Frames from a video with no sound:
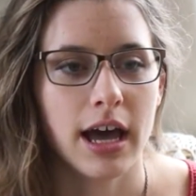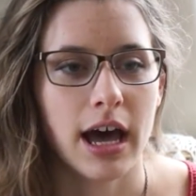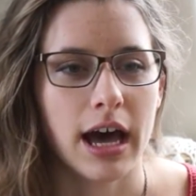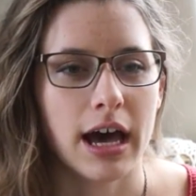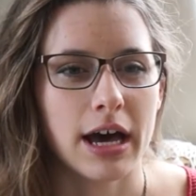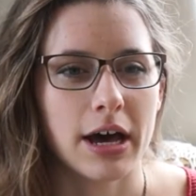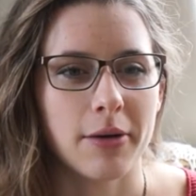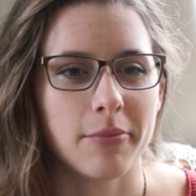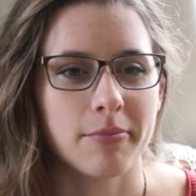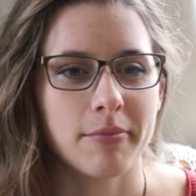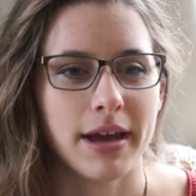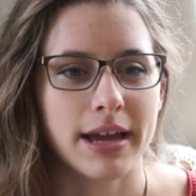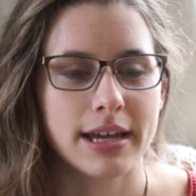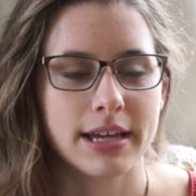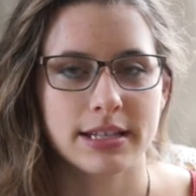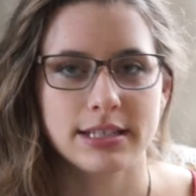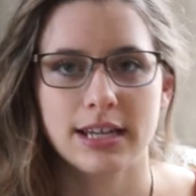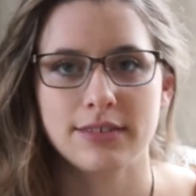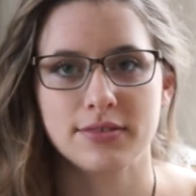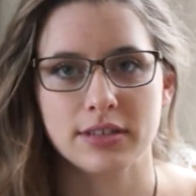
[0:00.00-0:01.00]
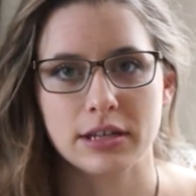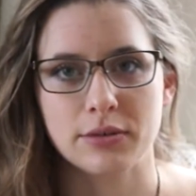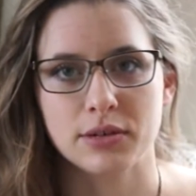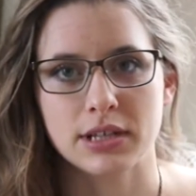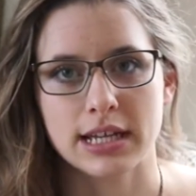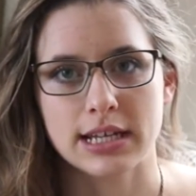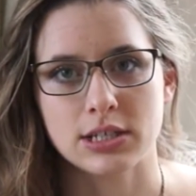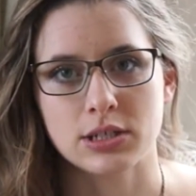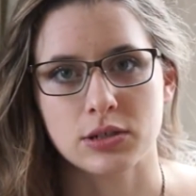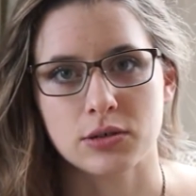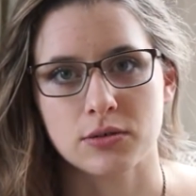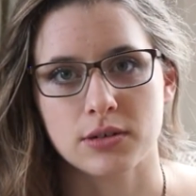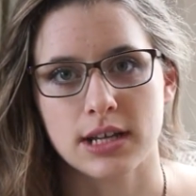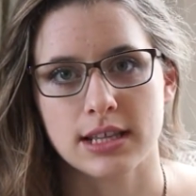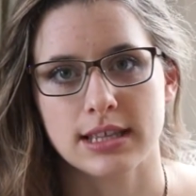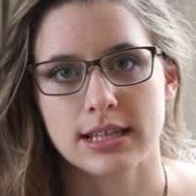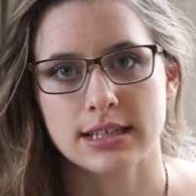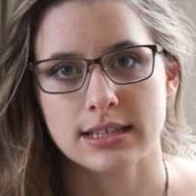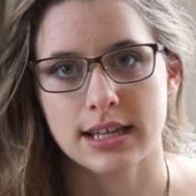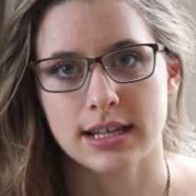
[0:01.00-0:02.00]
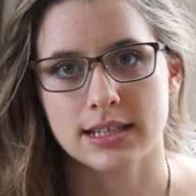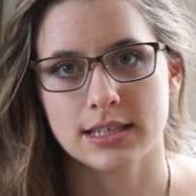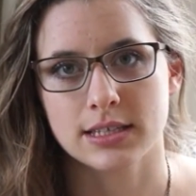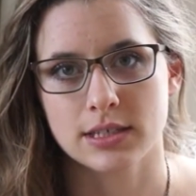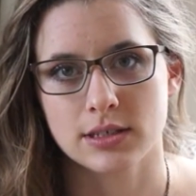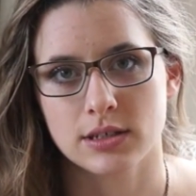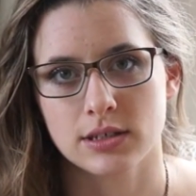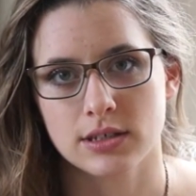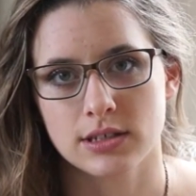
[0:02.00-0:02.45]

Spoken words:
I could definitely relate to, and I think that's